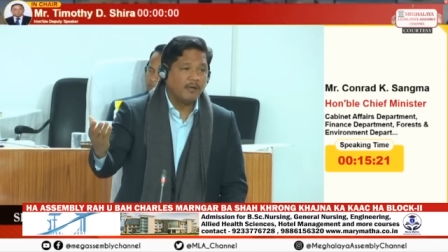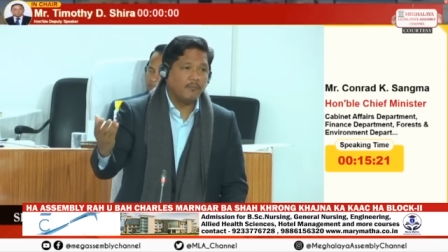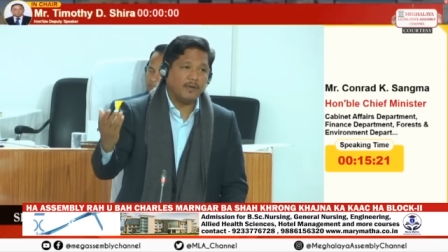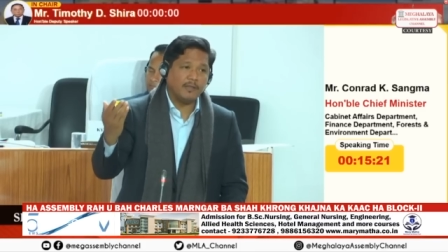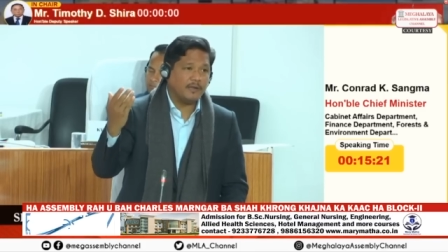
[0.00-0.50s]

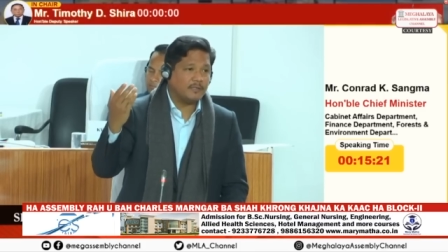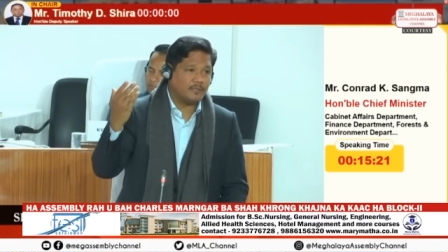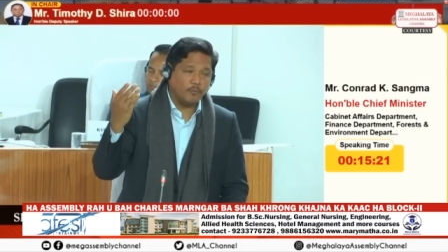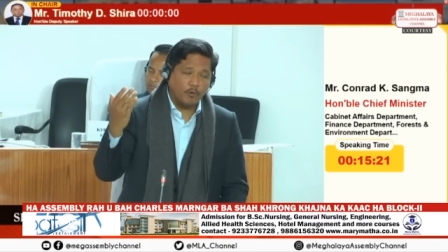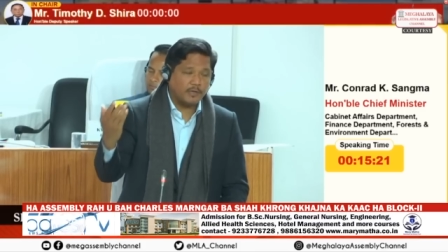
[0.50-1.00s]
whether
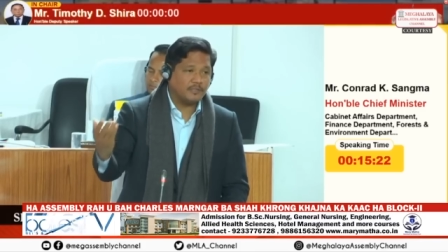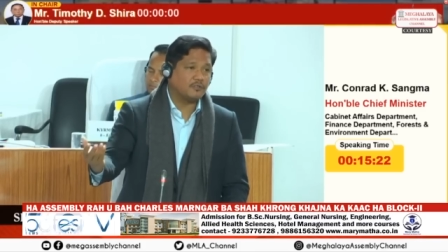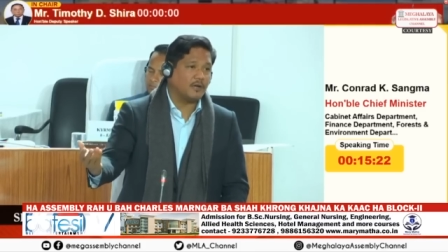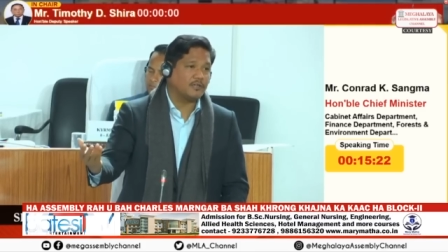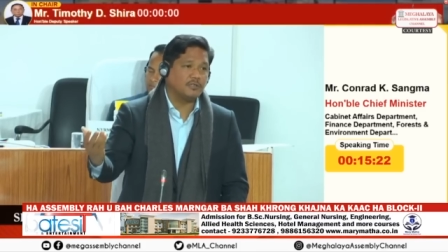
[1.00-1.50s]
it's road
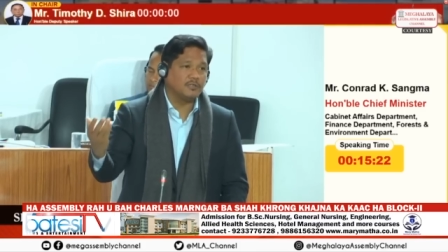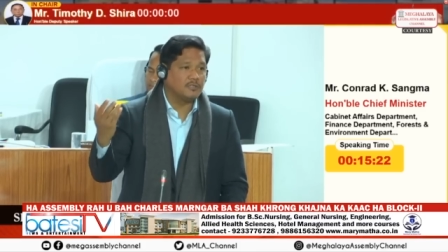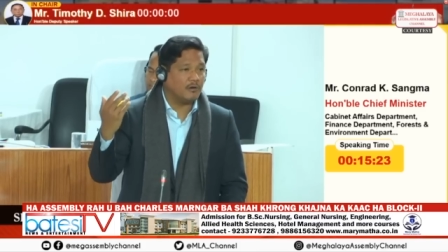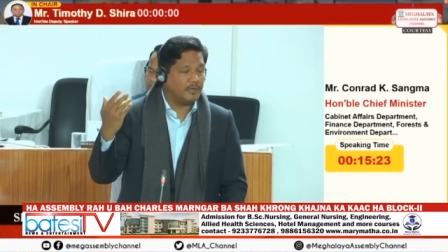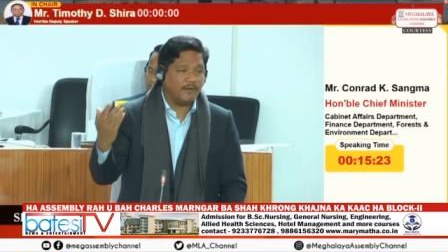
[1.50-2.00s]

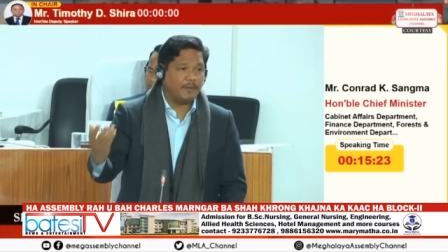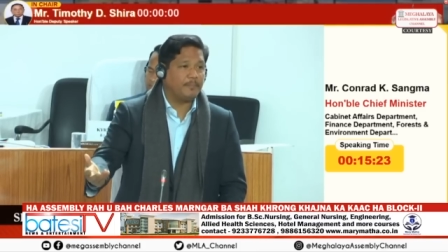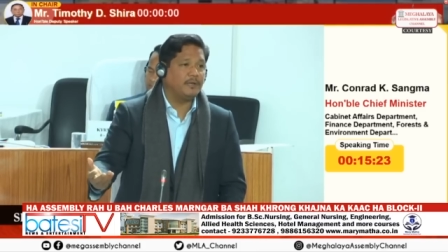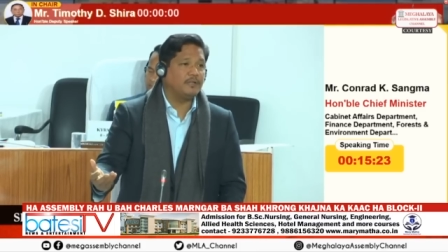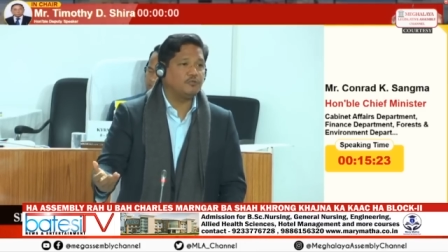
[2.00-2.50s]
constructions or
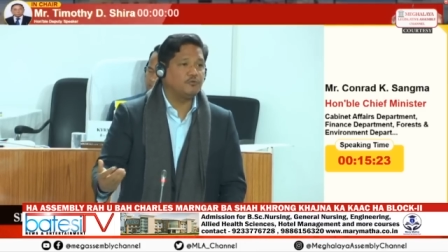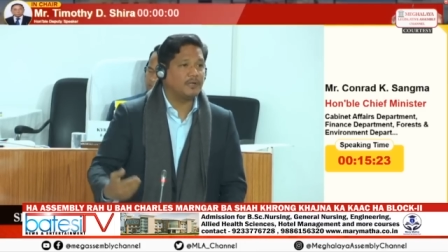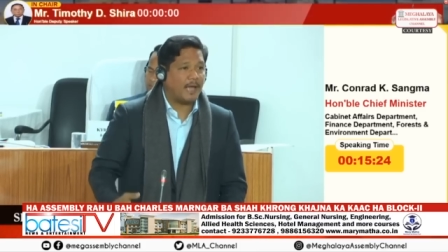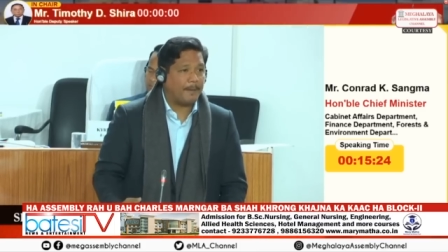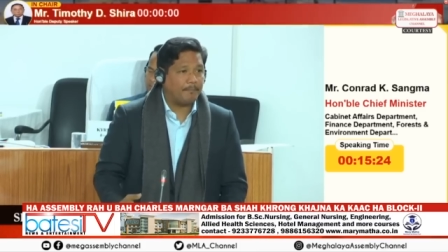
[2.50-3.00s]
development issues
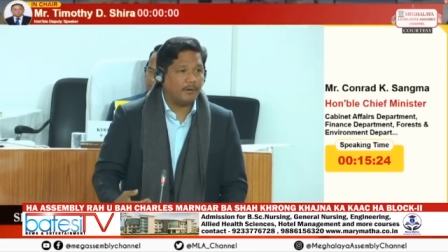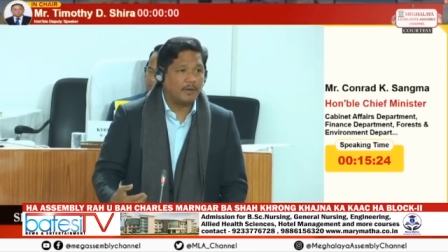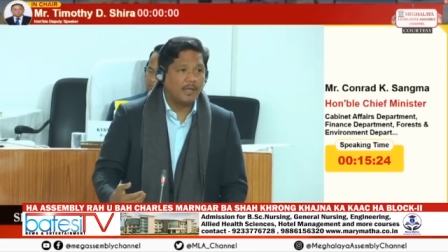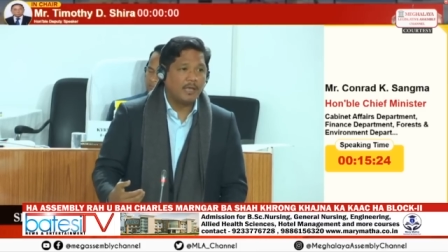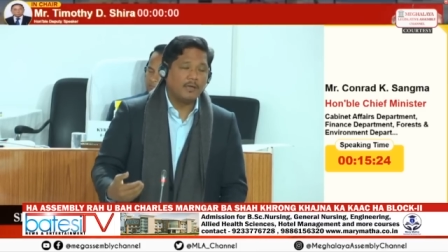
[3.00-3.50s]
are hampered,